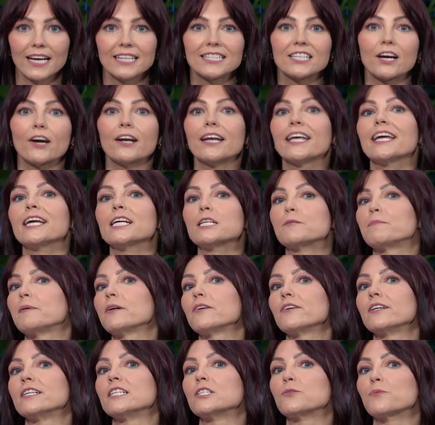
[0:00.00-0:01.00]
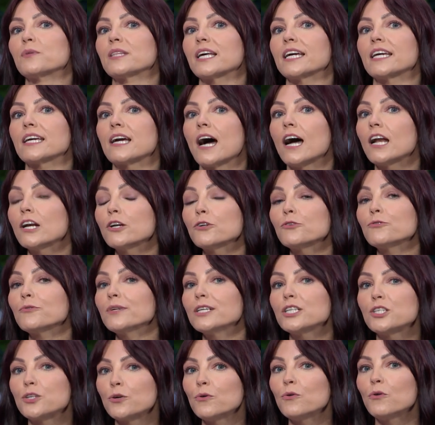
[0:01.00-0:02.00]
A dining experience with a culinary
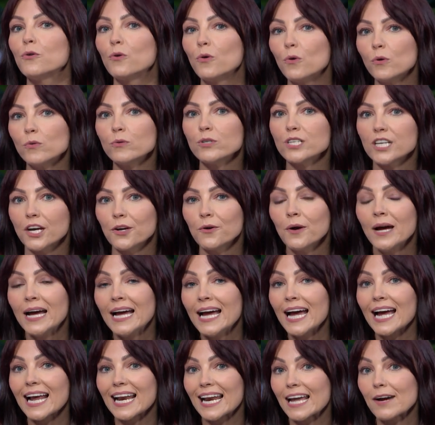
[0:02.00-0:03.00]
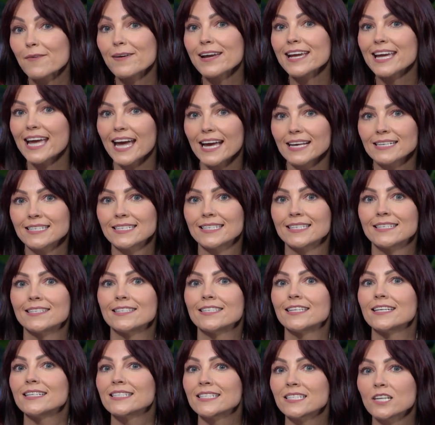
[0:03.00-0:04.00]
tour, also allowing
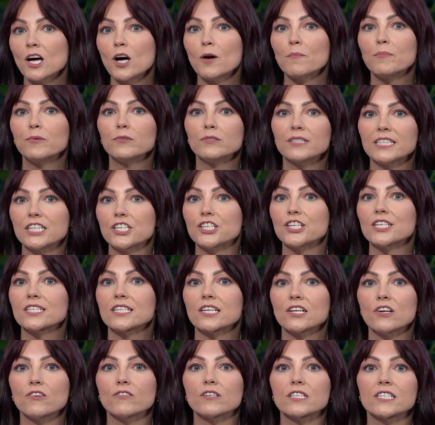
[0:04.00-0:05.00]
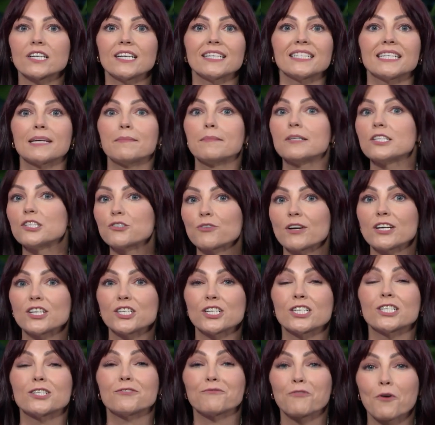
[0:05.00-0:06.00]
guests to sample dishes alongside
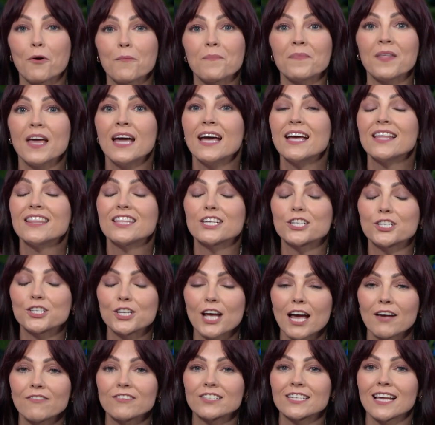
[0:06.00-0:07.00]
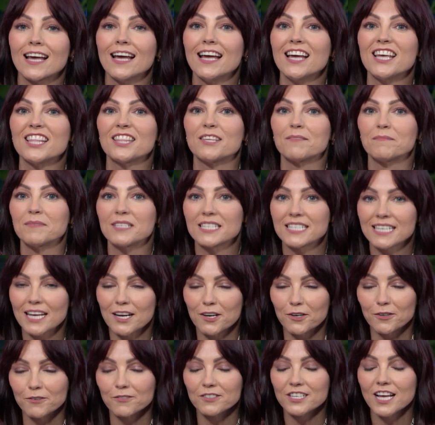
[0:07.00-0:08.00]
demonstrations from the chefs
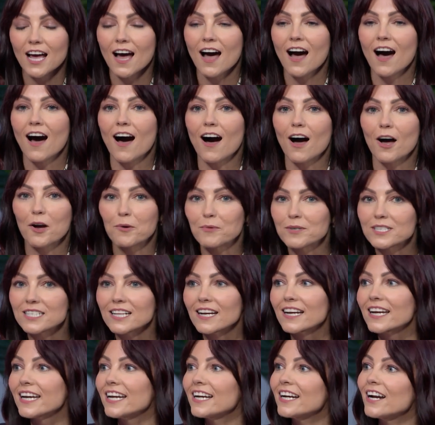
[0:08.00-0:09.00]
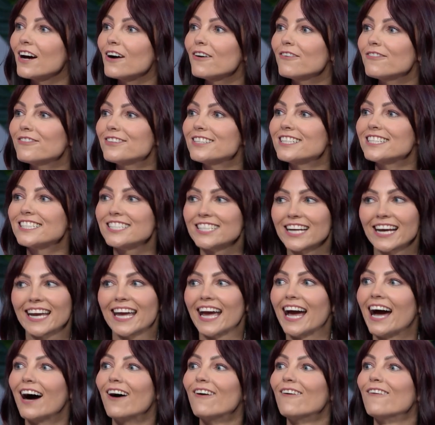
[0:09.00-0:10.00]
themselves. I was lucky enough to check
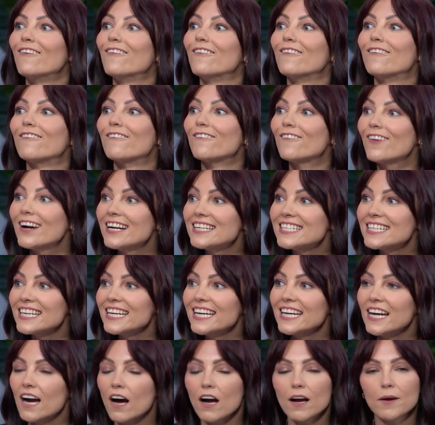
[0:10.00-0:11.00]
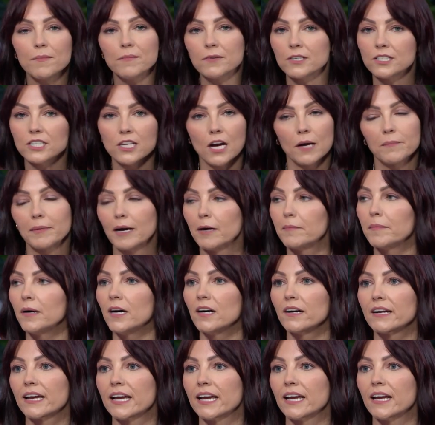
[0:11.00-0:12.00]
it out already. I'm at Time Out
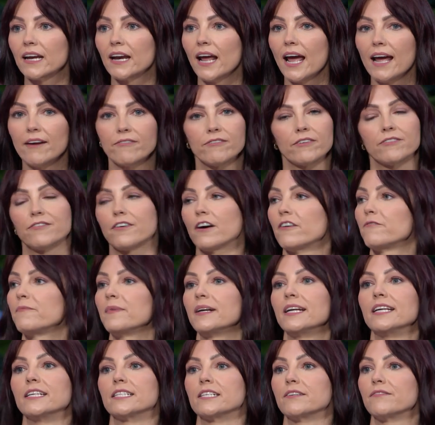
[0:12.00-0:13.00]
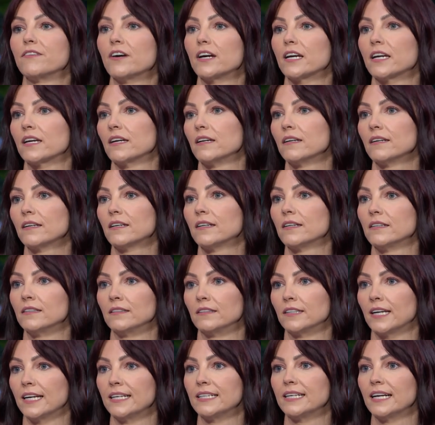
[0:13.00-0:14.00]
Market every 5 minutes if I can
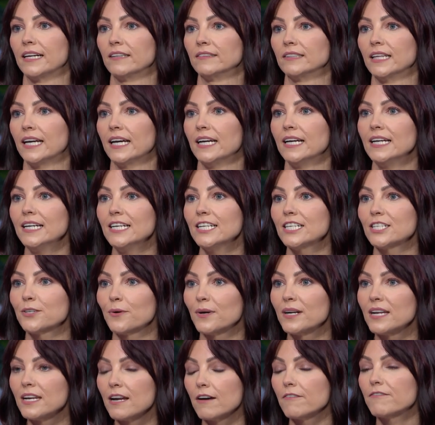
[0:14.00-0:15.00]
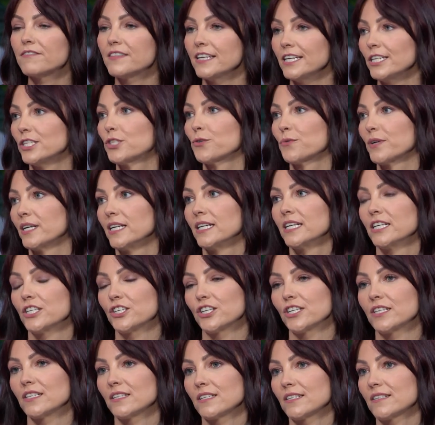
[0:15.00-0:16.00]
get down there. So I love these three
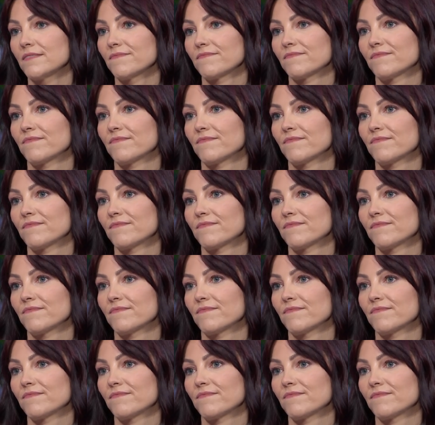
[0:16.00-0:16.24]
additions.